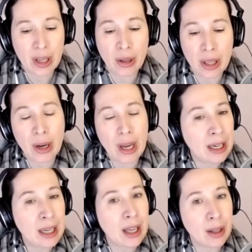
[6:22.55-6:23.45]
Are there
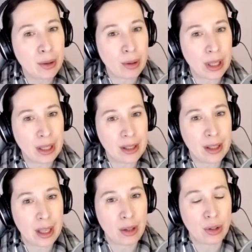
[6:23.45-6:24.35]
any other
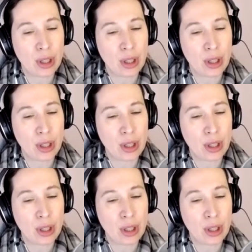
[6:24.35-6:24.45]
things that you